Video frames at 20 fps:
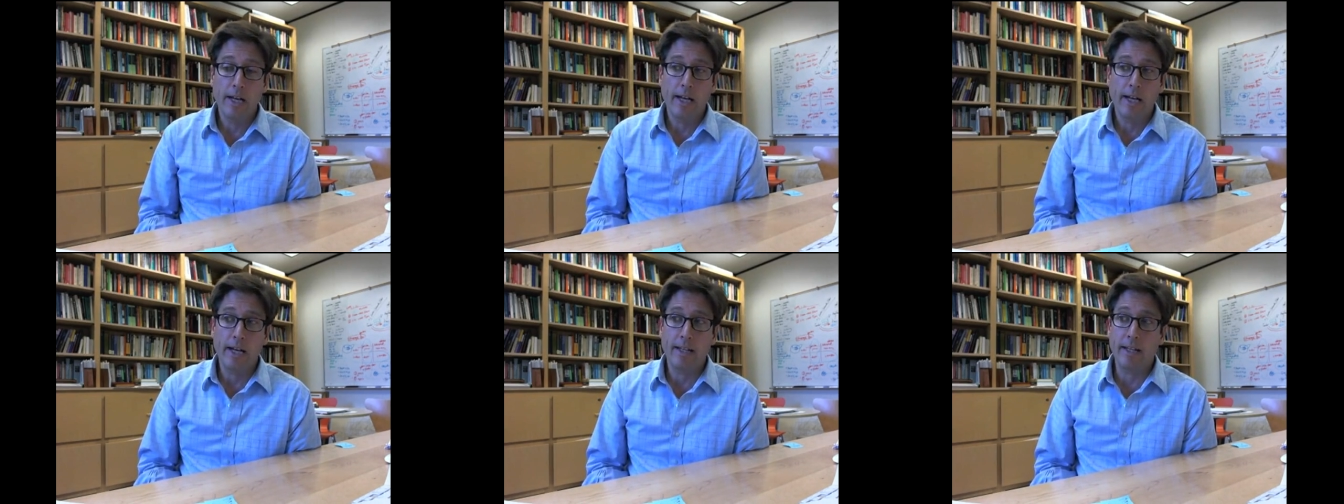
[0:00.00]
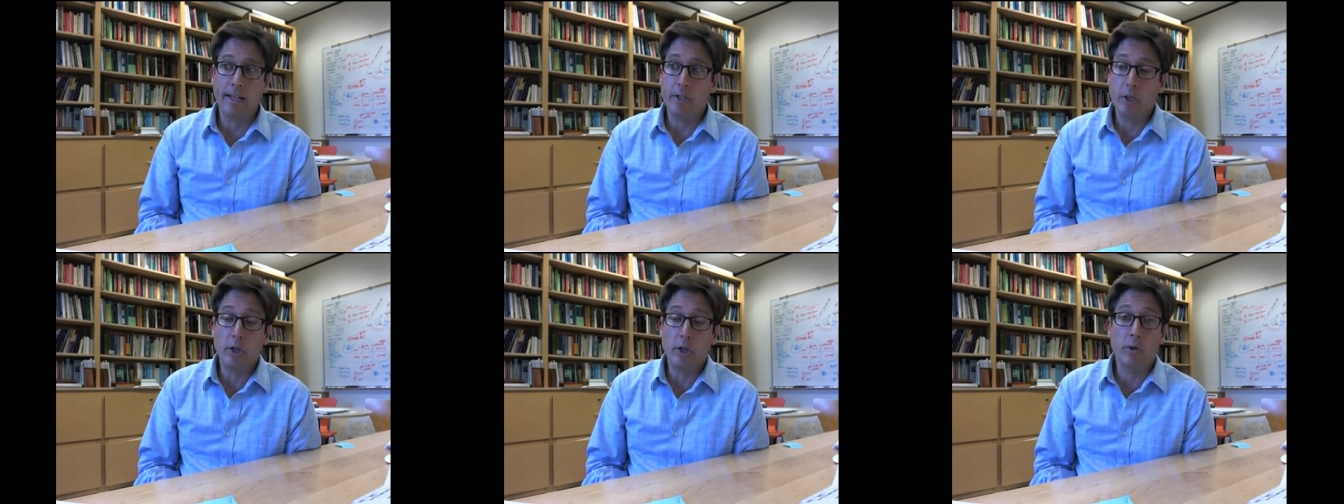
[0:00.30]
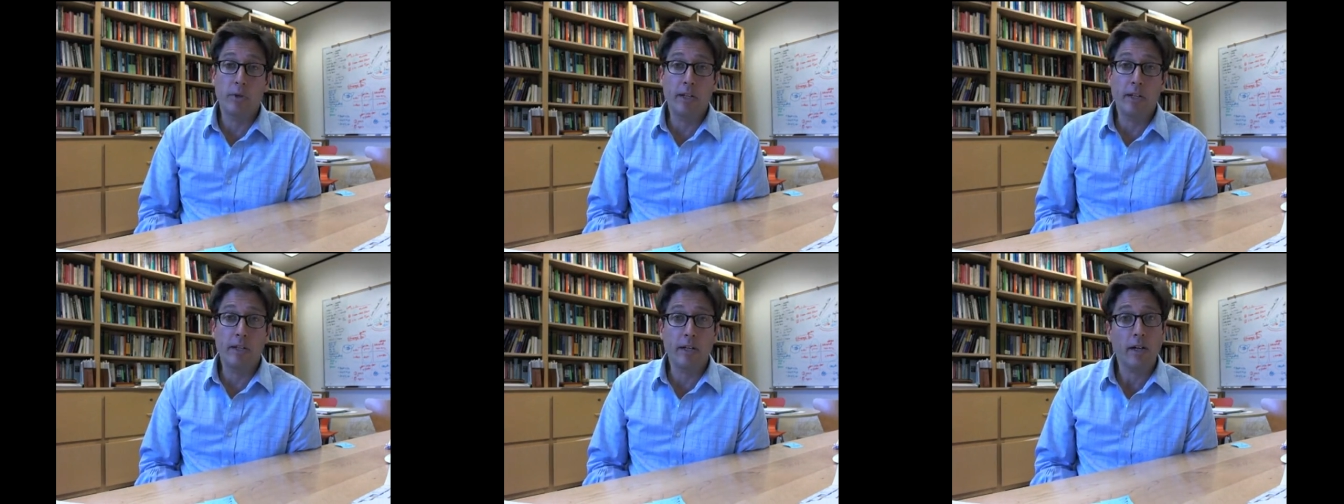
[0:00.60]
And then you
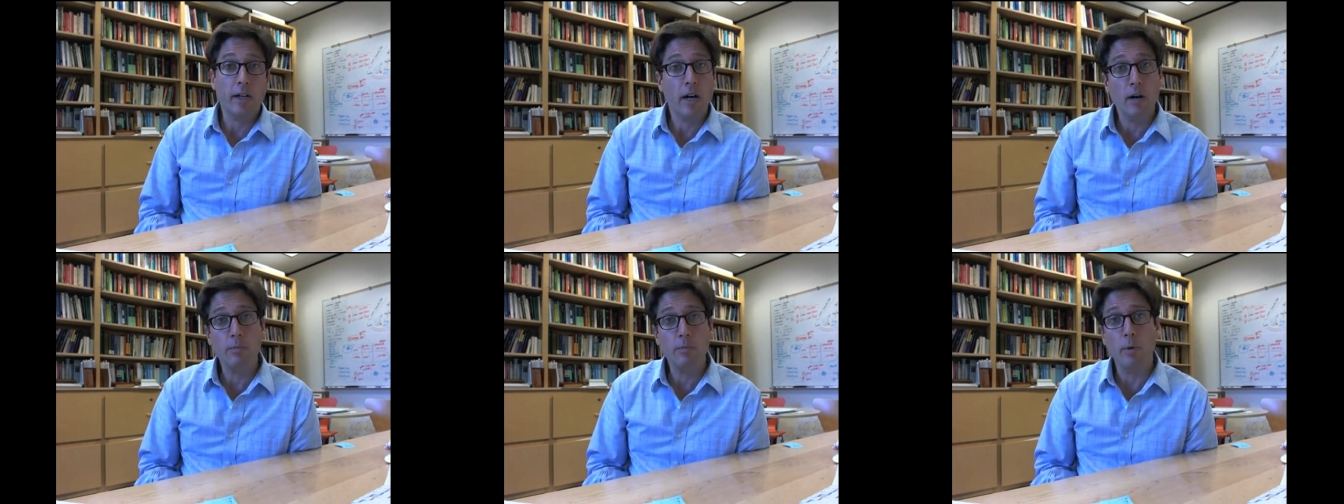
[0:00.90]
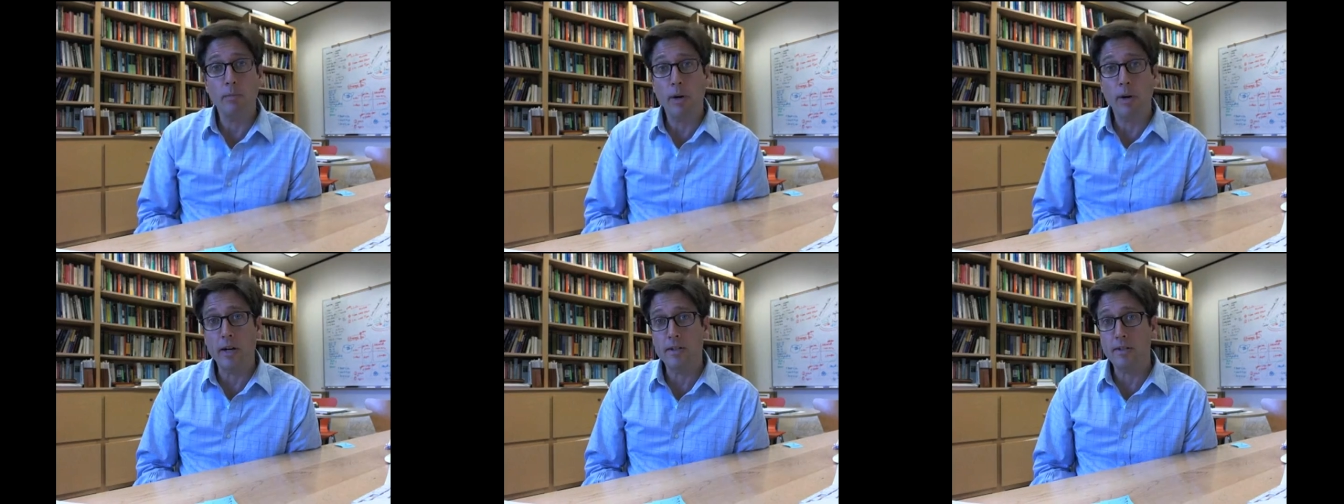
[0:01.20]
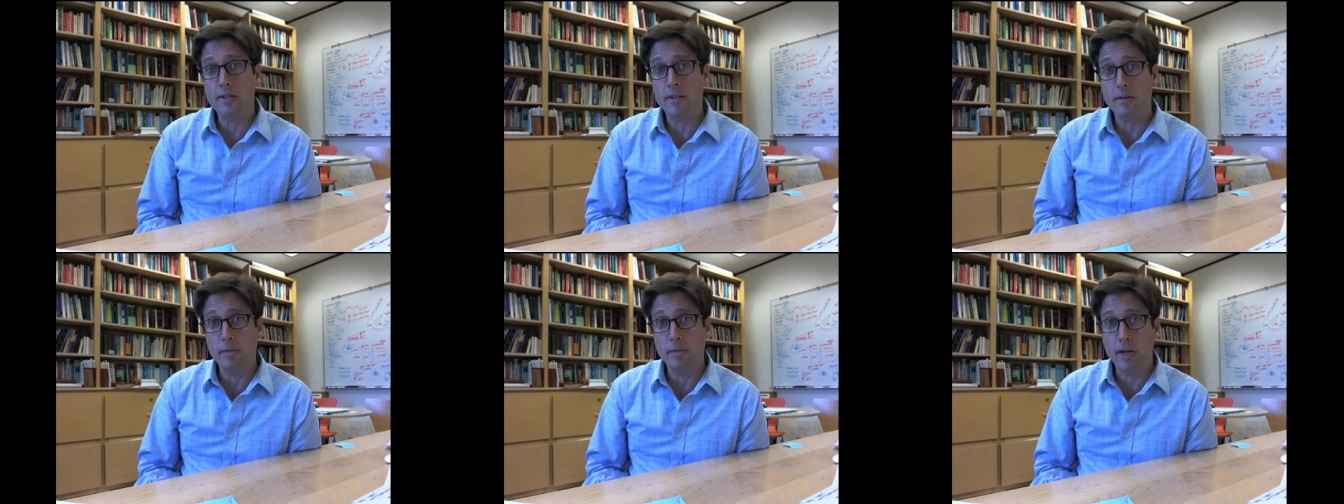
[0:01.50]
don't need to
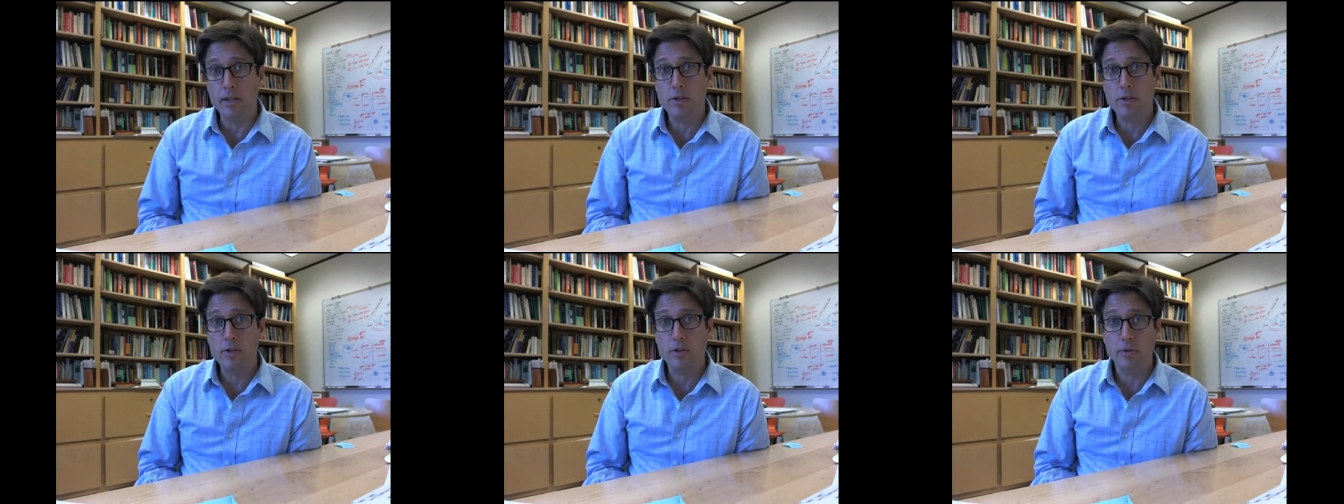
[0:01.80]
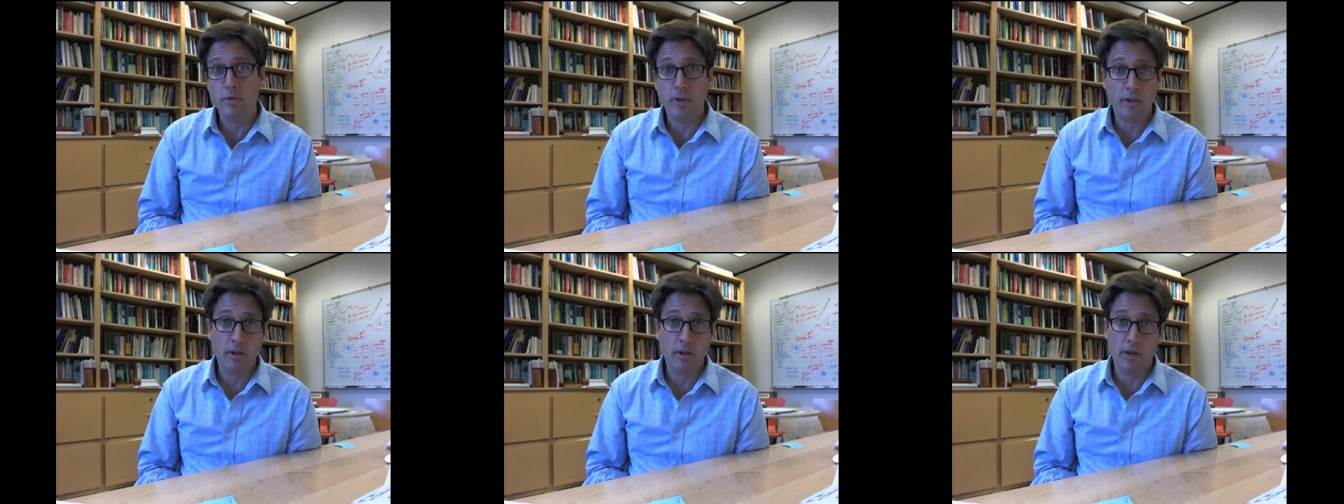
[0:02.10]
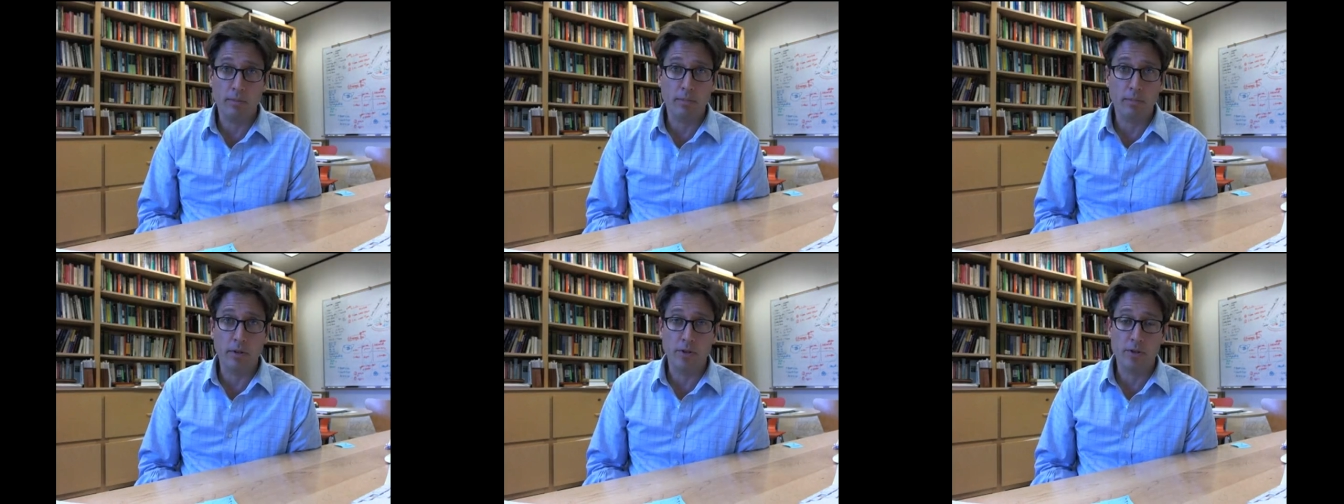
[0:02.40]
compromise as much to
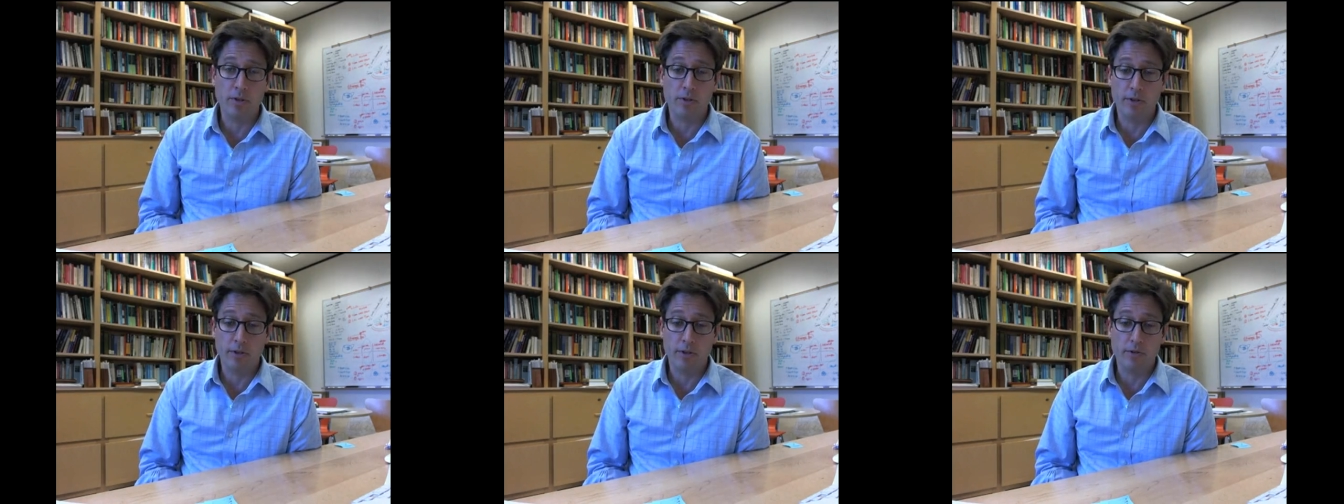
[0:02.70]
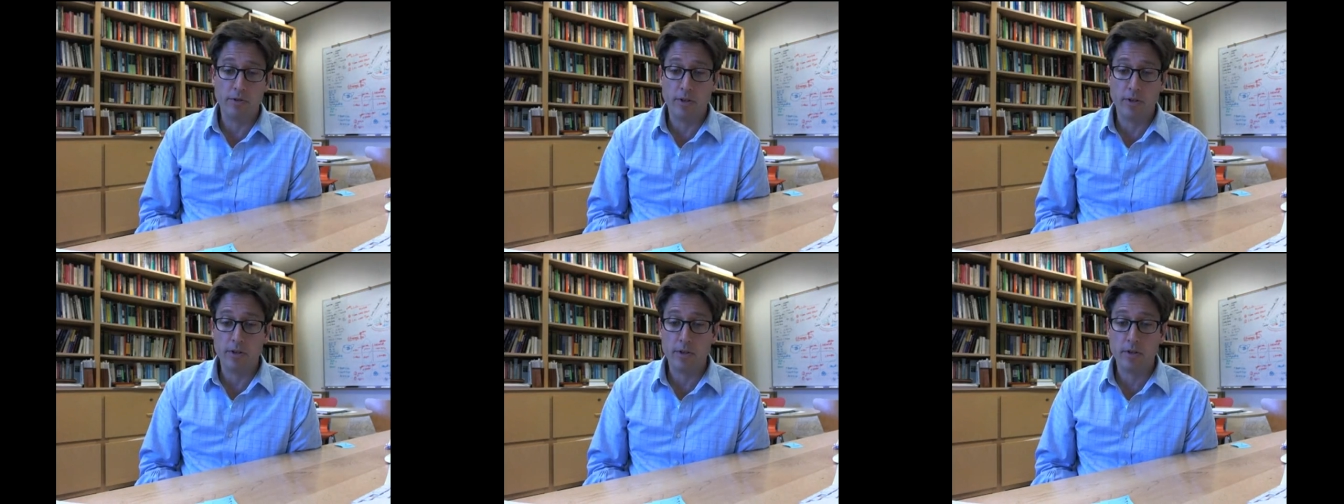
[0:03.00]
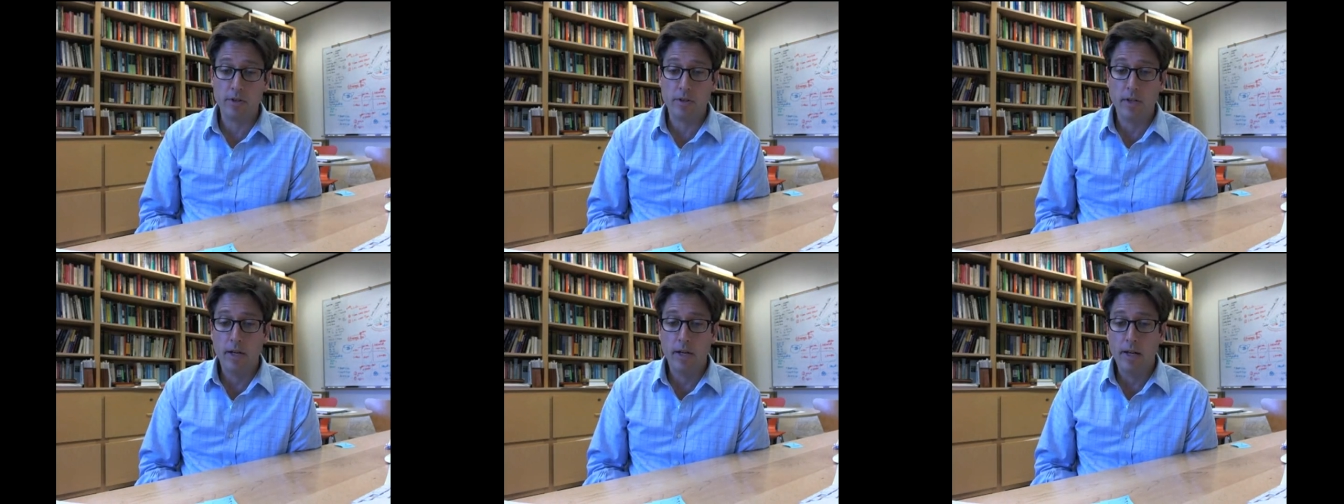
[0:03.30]
accomplish your
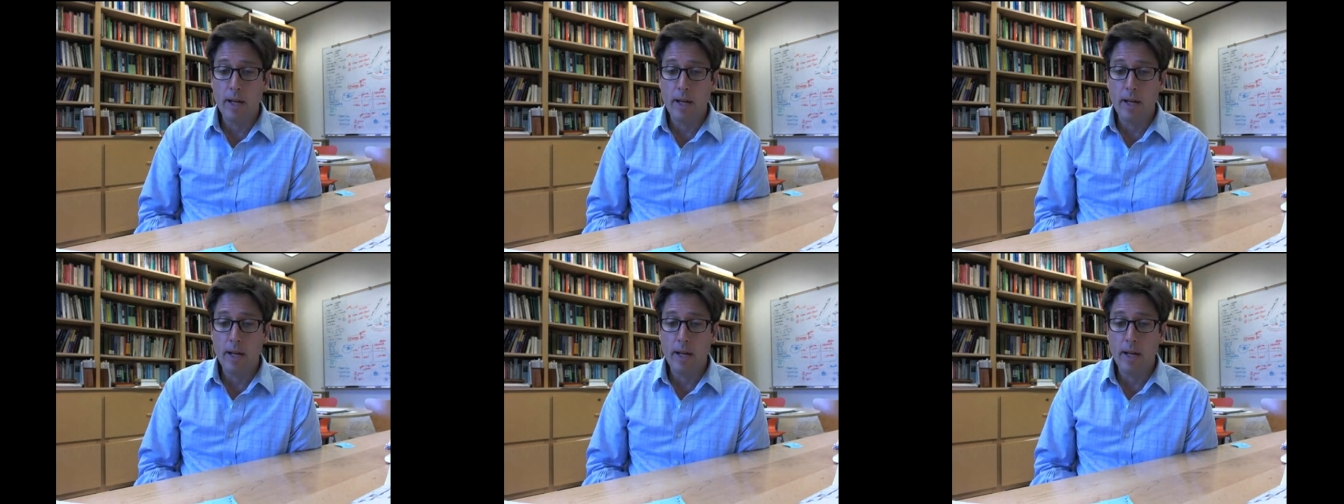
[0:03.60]
interests.